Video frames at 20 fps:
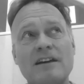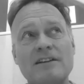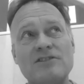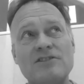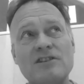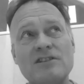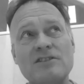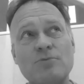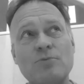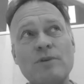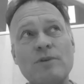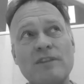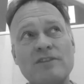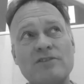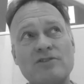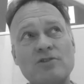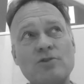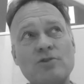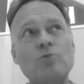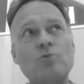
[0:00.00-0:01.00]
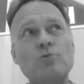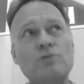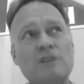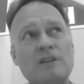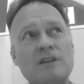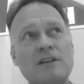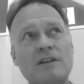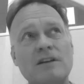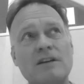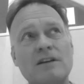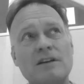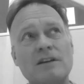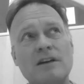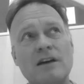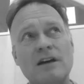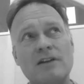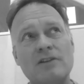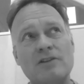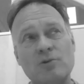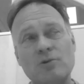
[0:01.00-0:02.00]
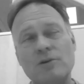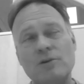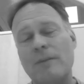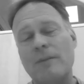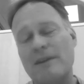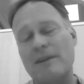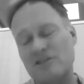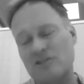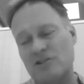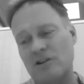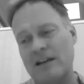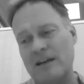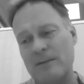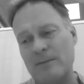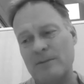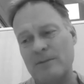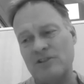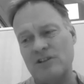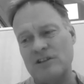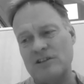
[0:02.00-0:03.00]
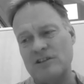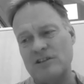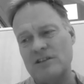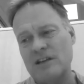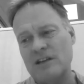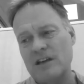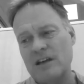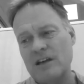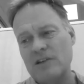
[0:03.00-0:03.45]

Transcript: just with the 2-dimensional images,